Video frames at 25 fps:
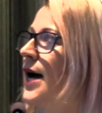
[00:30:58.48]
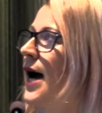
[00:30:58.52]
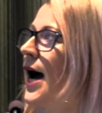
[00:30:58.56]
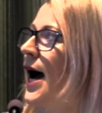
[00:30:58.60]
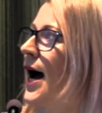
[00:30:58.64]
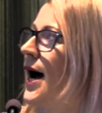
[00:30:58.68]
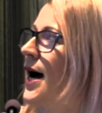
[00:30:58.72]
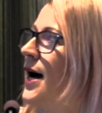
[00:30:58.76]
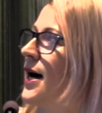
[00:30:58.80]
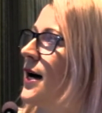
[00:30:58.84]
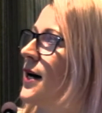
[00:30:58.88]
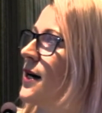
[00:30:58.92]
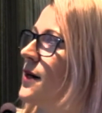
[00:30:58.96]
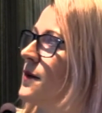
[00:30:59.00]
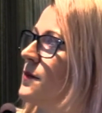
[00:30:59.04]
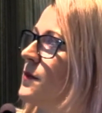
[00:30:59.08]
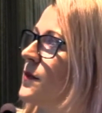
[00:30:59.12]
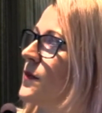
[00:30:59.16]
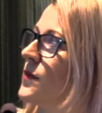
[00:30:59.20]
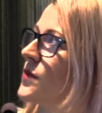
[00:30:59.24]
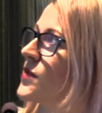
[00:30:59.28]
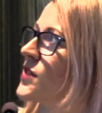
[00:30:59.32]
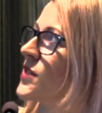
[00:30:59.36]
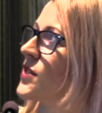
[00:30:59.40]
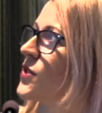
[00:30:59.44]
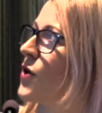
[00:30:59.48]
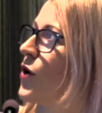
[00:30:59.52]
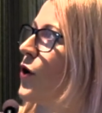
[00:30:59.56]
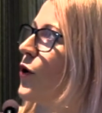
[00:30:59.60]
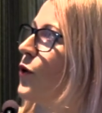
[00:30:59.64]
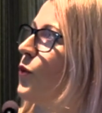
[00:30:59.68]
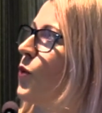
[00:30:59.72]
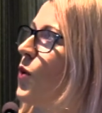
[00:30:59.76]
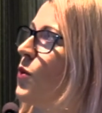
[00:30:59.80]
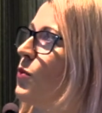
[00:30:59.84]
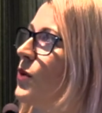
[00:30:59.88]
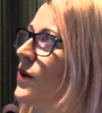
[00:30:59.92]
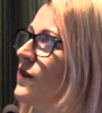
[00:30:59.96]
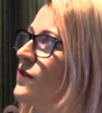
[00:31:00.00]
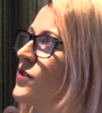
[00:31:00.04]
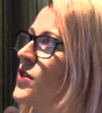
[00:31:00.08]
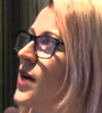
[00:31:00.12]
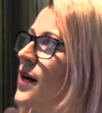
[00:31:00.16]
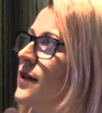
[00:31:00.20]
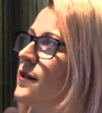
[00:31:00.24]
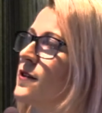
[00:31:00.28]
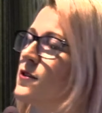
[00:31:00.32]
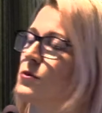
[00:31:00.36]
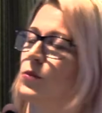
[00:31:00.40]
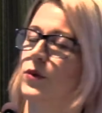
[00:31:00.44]
So what we've
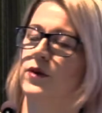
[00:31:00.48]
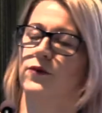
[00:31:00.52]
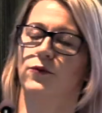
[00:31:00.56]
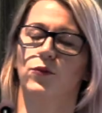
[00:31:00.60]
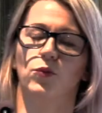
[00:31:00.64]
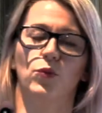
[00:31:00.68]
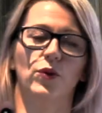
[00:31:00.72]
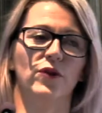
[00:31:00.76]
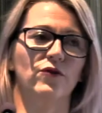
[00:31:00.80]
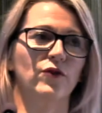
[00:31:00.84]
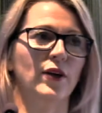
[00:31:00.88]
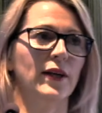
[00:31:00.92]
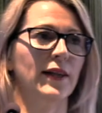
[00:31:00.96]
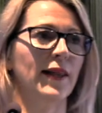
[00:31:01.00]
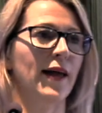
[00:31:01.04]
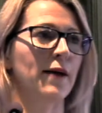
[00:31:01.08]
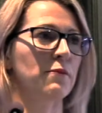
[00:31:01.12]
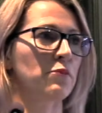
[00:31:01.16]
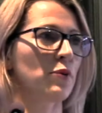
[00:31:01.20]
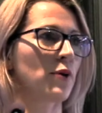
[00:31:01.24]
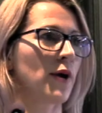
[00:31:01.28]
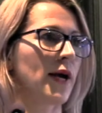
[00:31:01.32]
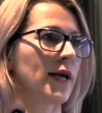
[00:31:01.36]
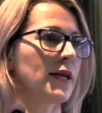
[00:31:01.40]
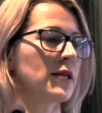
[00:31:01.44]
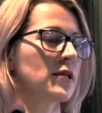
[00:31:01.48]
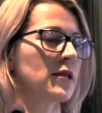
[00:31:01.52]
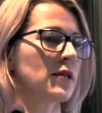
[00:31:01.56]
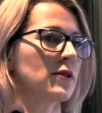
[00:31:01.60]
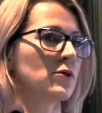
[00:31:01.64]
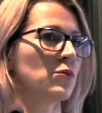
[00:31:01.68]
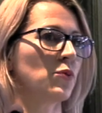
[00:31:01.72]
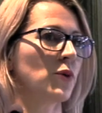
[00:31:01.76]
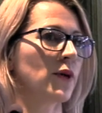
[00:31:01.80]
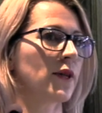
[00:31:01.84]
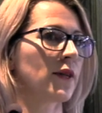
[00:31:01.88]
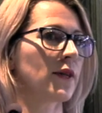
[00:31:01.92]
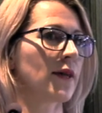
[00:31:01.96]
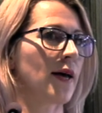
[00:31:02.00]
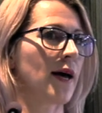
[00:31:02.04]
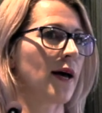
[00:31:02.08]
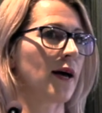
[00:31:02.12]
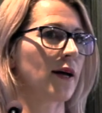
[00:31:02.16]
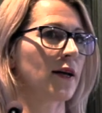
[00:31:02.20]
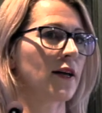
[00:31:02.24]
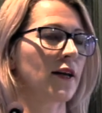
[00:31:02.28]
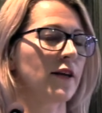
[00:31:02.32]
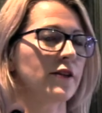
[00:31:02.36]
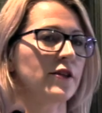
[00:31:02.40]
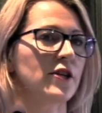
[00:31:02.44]
done is we've collaborated with
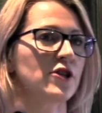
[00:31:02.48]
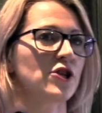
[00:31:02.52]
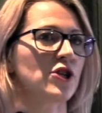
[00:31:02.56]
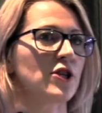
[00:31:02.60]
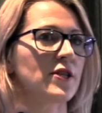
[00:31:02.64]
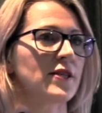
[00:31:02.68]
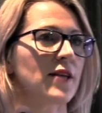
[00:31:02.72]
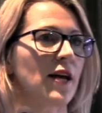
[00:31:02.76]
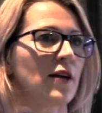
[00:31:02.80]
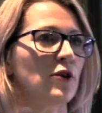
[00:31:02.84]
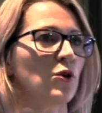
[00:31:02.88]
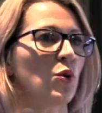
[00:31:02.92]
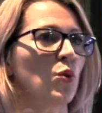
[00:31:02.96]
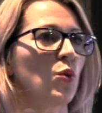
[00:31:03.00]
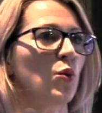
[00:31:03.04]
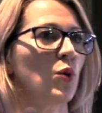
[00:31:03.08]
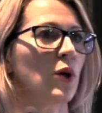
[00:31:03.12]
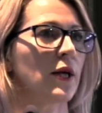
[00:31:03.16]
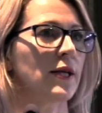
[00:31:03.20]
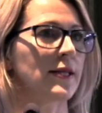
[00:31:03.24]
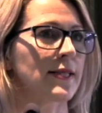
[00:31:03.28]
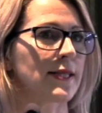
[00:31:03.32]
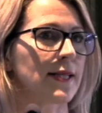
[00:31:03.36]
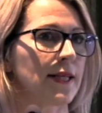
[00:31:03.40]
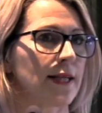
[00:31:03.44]
clinicians at Auckland